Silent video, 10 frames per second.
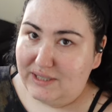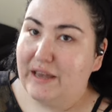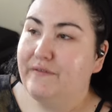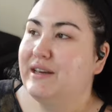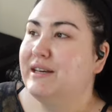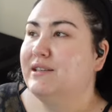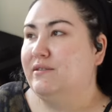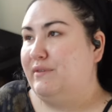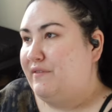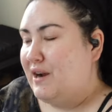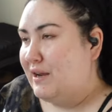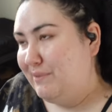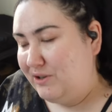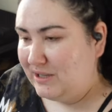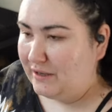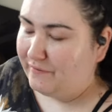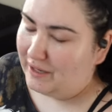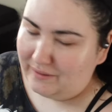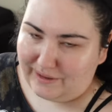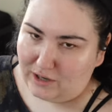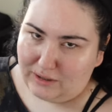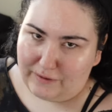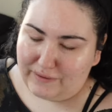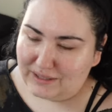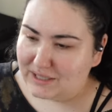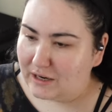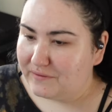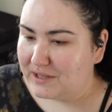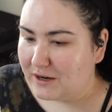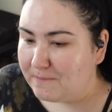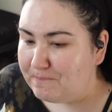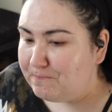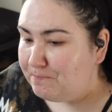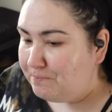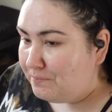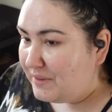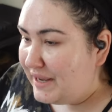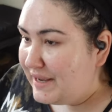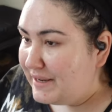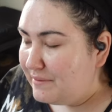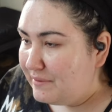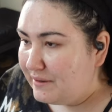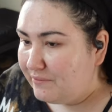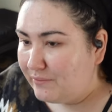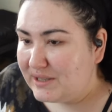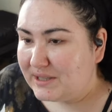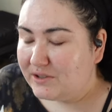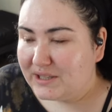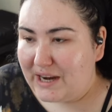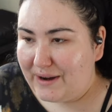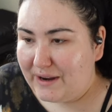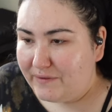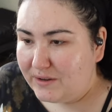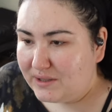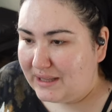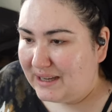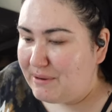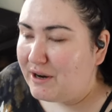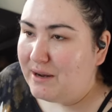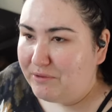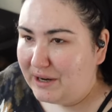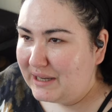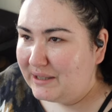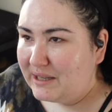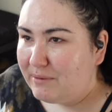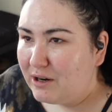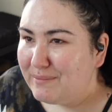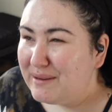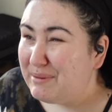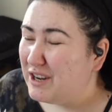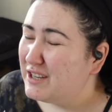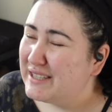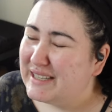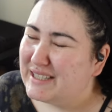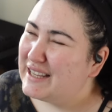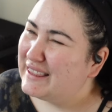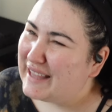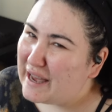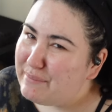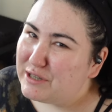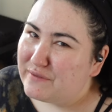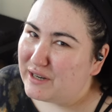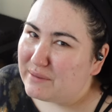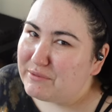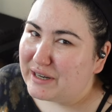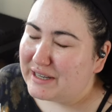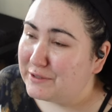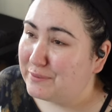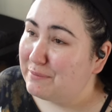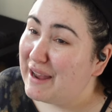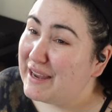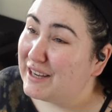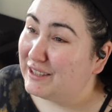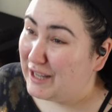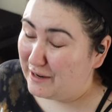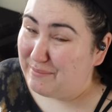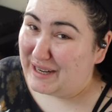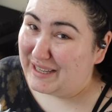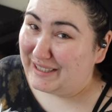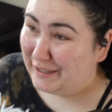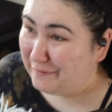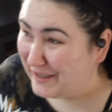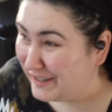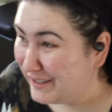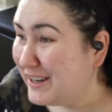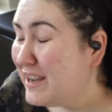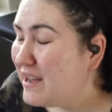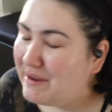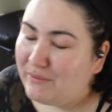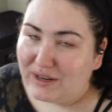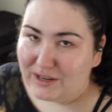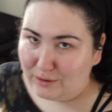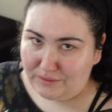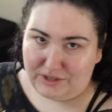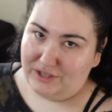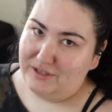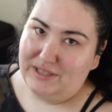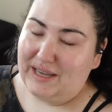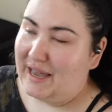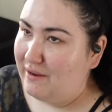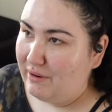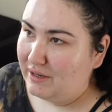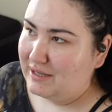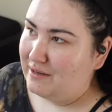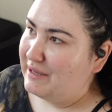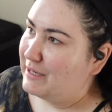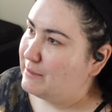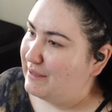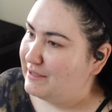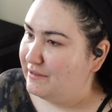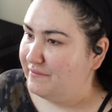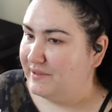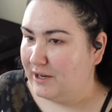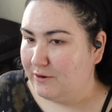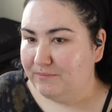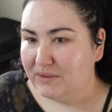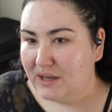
savings, we've got emergency fund, we've got all that fun stuff. So it was a little scary at first to think about upgrading the apartment, but honestly, it's not that much of an upgrade because we're paying a lot of money to live here. I mean, we're in North Jersey, anywhere is going to be expensive. So